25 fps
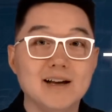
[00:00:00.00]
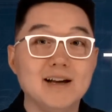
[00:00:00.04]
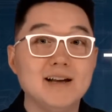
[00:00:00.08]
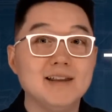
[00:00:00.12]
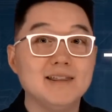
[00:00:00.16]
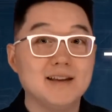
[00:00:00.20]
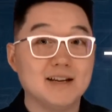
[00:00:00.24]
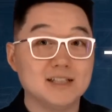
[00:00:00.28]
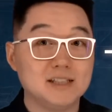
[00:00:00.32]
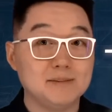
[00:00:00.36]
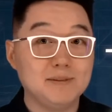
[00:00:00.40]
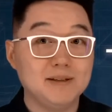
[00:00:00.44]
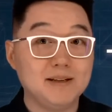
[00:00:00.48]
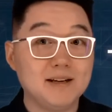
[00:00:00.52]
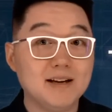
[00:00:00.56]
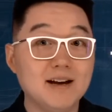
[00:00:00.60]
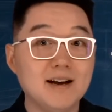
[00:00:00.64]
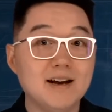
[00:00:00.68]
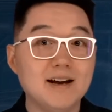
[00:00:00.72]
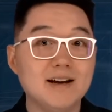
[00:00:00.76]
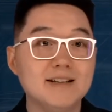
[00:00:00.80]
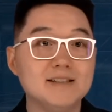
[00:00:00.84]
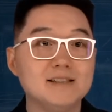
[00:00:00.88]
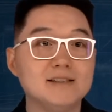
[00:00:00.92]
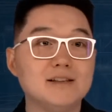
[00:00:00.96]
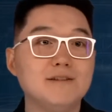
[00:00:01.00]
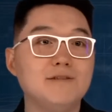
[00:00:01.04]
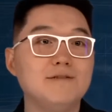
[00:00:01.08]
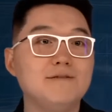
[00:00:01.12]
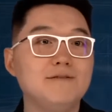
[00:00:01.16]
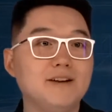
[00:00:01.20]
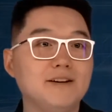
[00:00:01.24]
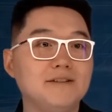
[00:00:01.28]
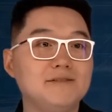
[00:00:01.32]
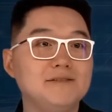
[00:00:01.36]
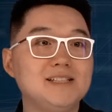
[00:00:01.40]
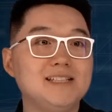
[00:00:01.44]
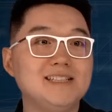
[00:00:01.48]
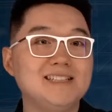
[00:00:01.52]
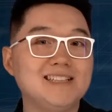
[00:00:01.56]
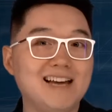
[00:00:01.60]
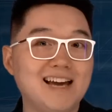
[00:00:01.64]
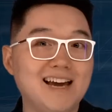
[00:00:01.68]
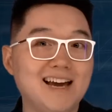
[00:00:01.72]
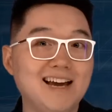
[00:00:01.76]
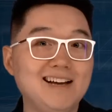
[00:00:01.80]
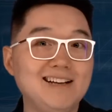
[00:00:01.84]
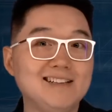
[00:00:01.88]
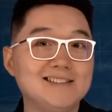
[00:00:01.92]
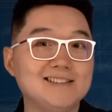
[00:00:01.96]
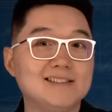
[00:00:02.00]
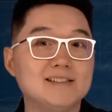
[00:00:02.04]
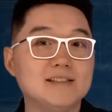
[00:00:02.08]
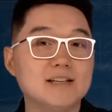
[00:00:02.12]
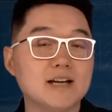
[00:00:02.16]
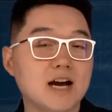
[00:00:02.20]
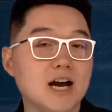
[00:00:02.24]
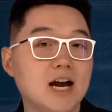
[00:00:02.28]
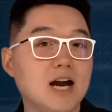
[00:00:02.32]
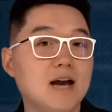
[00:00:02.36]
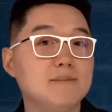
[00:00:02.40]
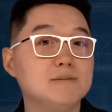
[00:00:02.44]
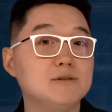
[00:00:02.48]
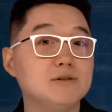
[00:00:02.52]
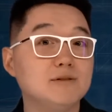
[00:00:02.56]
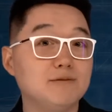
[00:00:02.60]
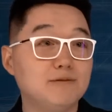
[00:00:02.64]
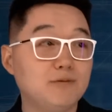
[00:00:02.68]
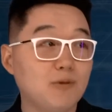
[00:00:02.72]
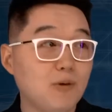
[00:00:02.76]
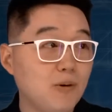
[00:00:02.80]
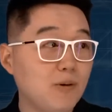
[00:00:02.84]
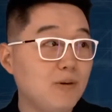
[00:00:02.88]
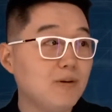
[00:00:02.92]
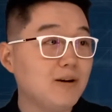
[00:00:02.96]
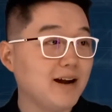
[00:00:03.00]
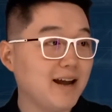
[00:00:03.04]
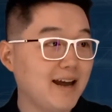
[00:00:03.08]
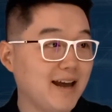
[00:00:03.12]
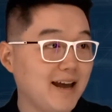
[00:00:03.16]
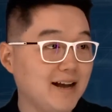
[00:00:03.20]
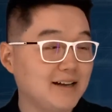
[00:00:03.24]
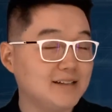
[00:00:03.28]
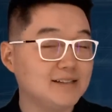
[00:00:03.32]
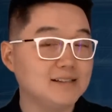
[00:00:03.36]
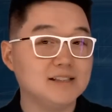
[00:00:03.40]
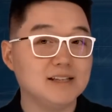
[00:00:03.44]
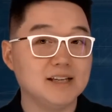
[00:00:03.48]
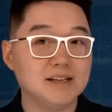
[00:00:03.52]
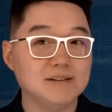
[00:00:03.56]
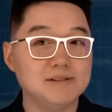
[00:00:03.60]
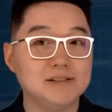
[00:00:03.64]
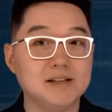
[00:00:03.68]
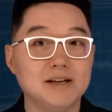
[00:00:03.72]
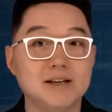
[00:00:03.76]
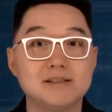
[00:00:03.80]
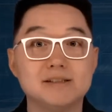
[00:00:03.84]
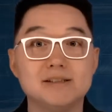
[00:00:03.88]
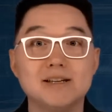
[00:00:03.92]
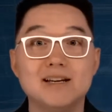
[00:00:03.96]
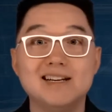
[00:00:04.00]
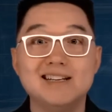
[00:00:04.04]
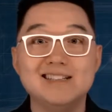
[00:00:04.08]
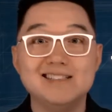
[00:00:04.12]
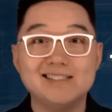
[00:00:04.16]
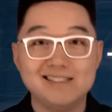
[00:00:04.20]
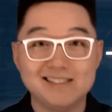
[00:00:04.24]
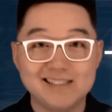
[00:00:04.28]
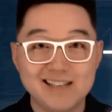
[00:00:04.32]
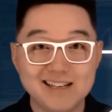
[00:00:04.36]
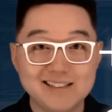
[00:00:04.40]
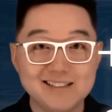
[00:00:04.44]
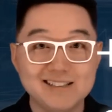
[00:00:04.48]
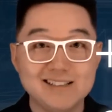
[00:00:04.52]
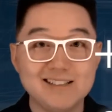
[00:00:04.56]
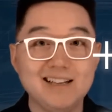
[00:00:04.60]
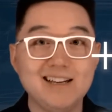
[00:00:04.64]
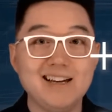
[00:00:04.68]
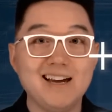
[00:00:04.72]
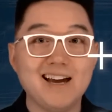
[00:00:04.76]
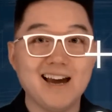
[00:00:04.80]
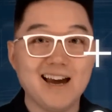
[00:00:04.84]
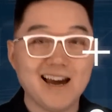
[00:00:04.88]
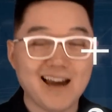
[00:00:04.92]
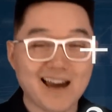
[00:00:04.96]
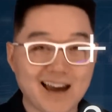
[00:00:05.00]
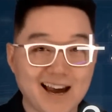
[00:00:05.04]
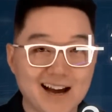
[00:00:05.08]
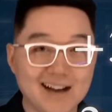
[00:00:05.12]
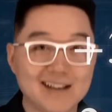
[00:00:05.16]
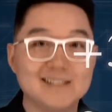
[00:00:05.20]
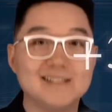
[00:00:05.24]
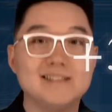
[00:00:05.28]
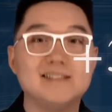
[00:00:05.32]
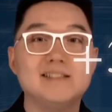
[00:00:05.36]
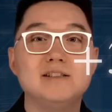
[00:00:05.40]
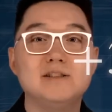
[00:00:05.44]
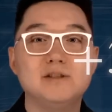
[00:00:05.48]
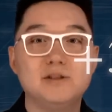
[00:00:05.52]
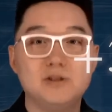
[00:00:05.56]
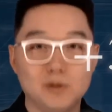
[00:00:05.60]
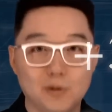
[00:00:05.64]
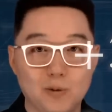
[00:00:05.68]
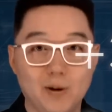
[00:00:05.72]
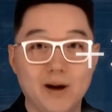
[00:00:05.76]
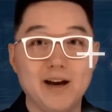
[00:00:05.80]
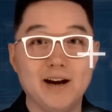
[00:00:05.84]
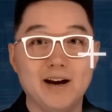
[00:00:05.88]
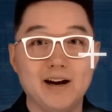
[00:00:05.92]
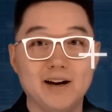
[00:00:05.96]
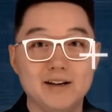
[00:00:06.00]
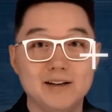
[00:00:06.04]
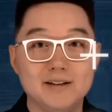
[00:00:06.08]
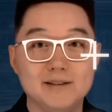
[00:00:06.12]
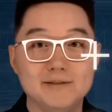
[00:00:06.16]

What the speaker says: That's because 15x times 4x gives us 60x squared.